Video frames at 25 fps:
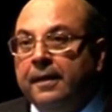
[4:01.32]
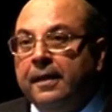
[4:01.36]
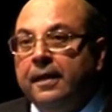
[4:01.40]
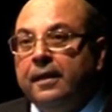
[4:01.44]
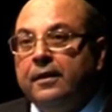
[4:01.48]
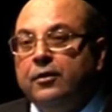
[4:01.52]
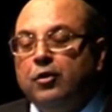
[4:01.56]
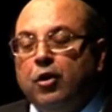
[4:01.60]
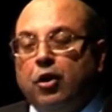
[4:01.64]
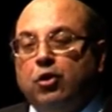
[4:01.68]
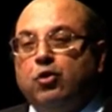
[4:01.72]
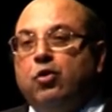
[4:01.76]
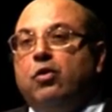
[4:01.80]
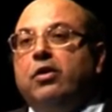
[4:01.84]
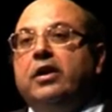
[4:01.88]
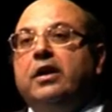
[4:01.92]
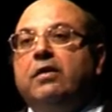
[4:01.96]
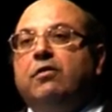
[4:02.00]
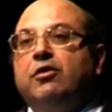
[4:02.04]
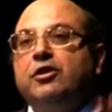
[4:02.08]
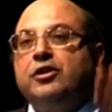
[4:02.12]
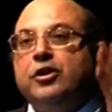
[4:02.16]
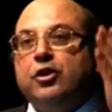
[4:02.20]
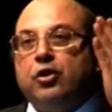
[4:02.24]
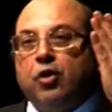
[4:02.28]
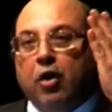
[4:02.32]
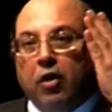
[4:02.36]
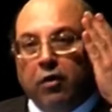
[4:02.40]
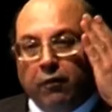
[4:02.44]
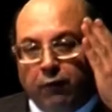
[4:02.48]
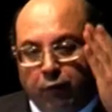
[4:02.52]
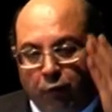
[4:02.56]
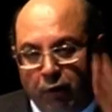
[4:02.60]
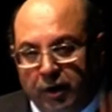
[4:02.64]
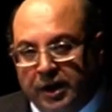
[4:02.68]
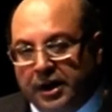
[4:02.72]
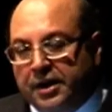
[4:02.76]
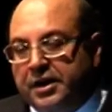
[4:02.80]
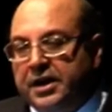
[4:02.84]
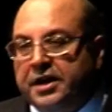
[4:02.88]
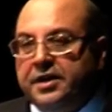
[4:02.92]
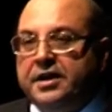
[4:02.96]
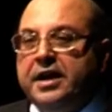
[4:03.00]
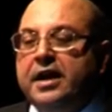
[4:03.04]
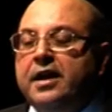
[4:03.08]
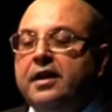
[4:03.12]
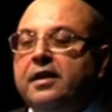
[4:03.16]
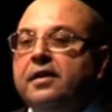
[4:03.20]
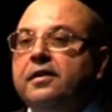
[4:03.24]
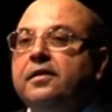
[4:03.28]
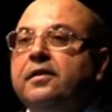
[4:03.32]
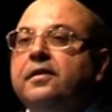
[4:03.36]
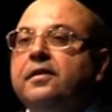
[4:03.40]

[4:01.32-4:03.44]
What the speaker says: Not only was he wrongfully detained,